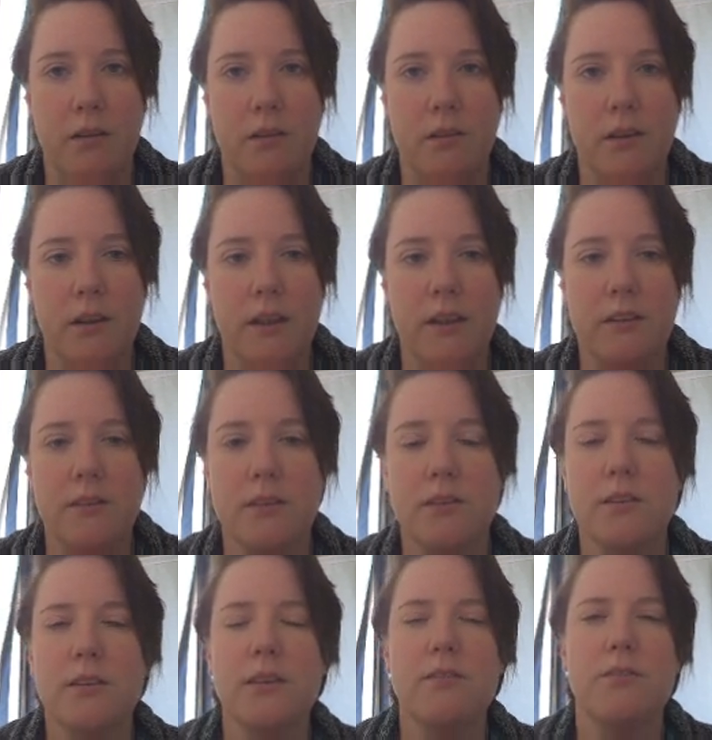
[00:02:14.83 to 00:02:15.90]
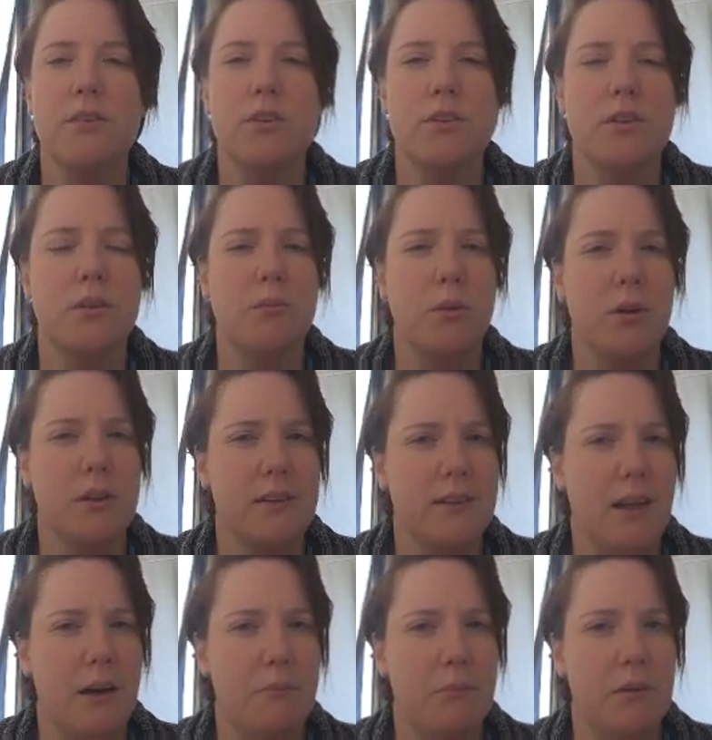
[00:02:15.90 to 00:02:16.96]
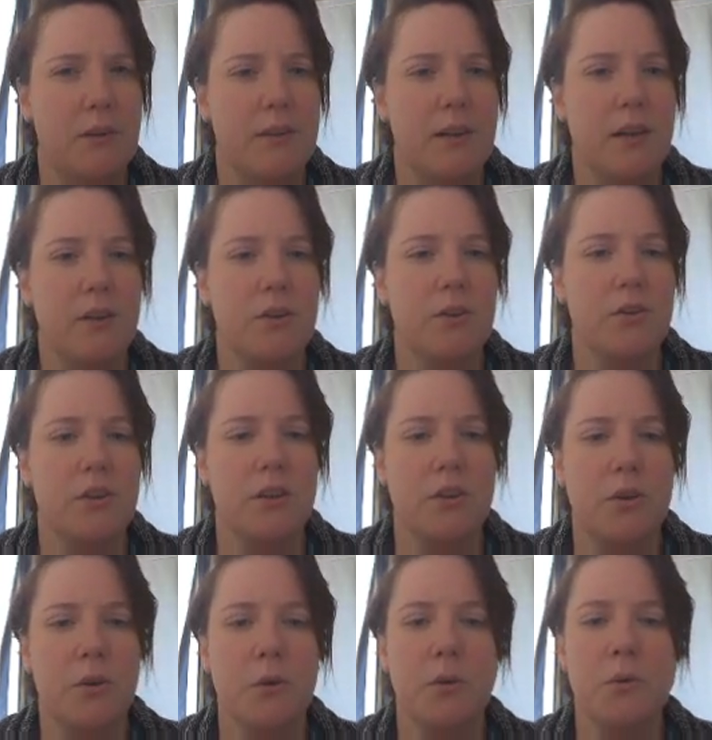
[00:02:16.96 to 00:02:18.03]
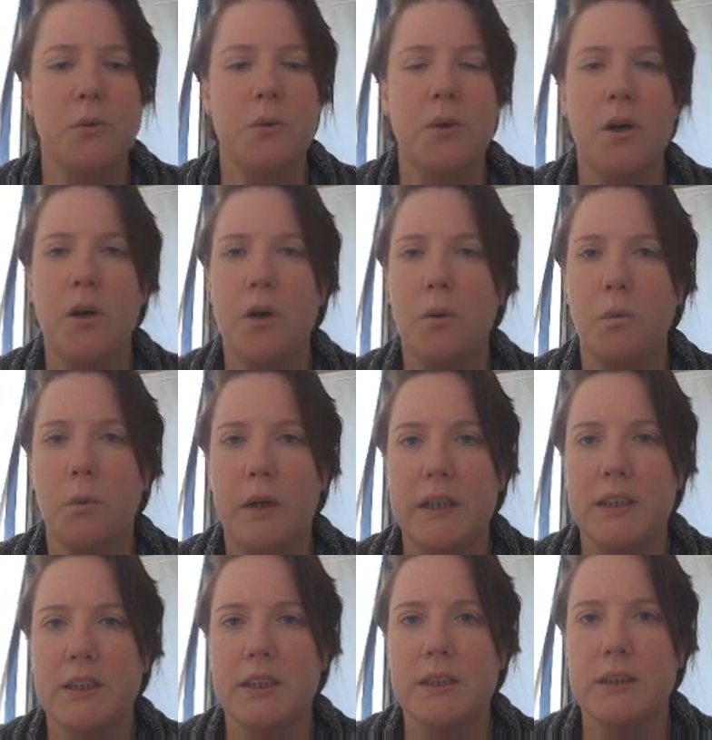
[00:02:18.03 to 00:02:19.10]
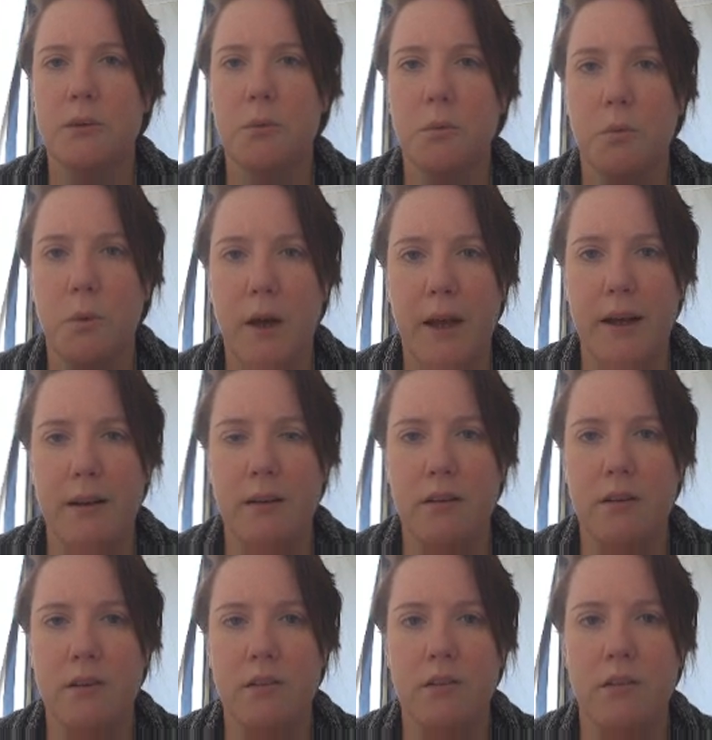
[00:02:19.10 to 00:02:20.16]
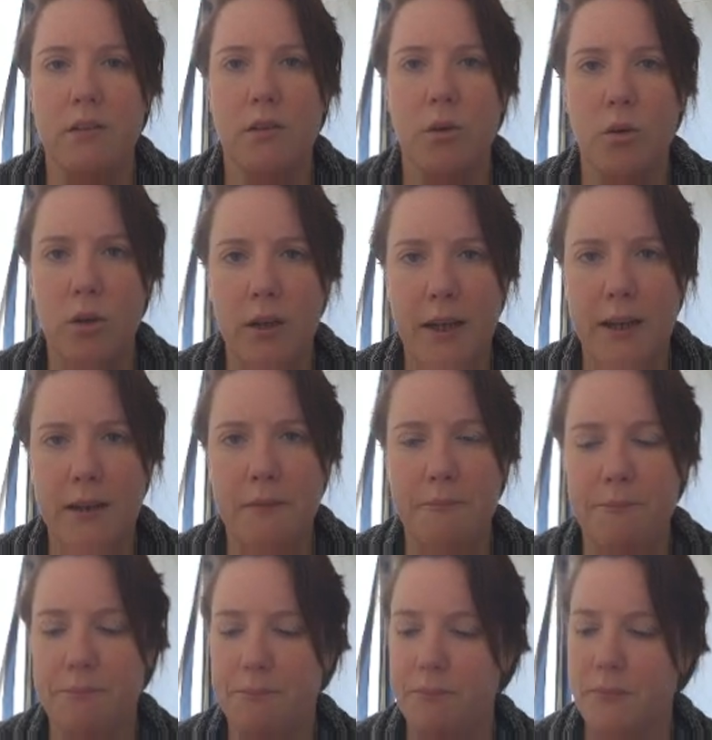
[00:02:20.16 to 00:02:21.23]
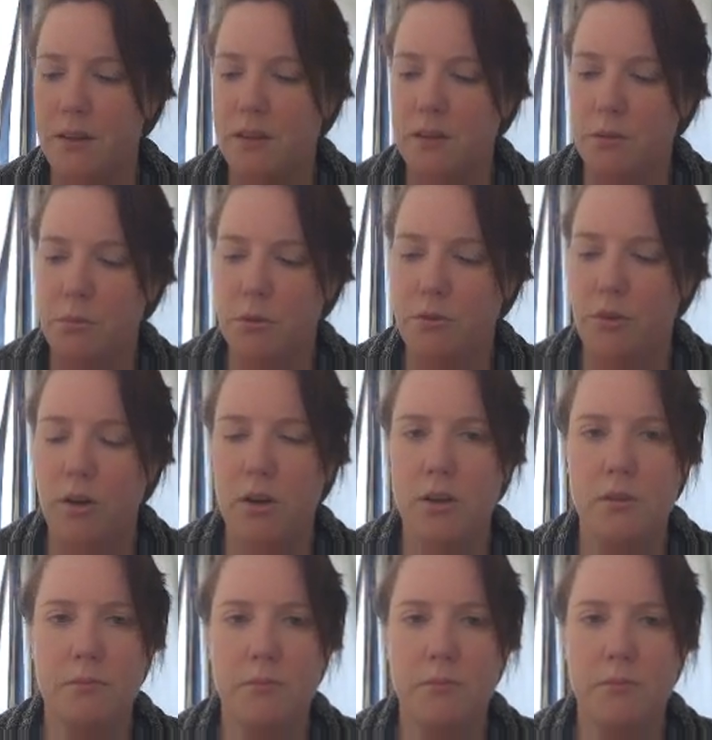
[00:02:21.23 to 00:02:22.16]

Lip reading: Okay, so just giving you some more examples there using who, which, where. Okay. Let's move on.